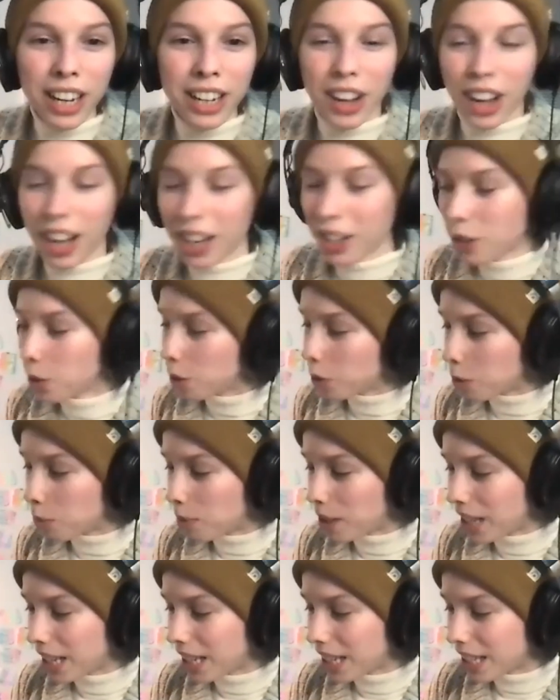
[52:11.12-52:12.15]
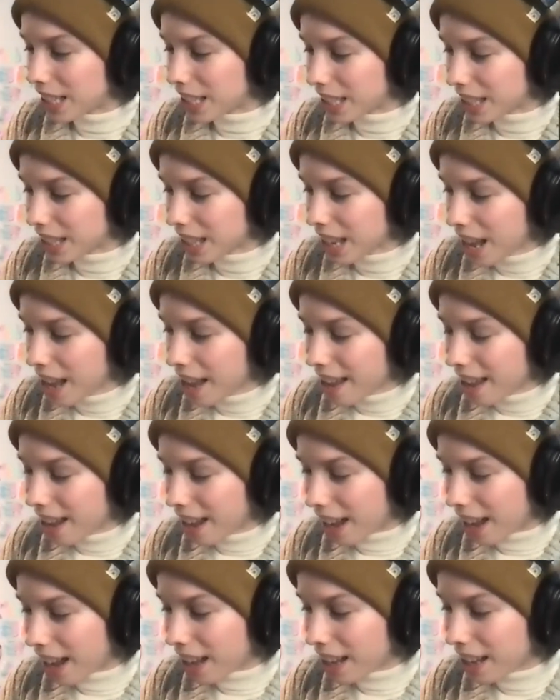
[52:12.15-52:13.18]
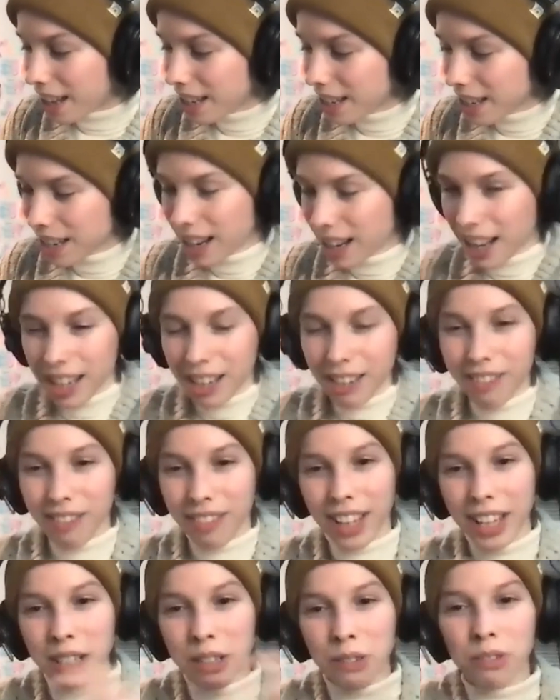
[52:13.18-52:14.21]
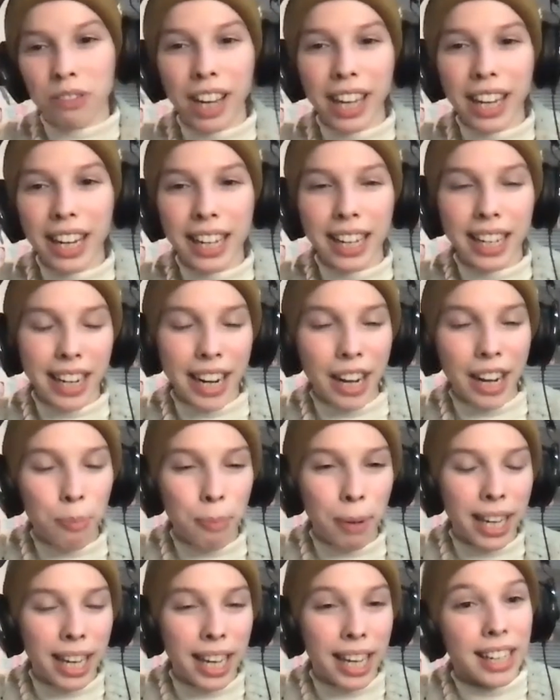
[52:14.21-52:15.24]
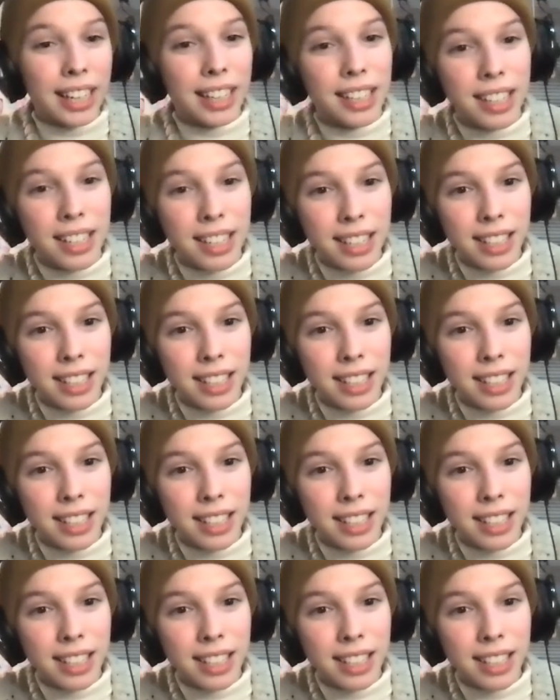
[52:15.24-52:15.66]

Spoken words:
not to because I kind of like writing it out by hand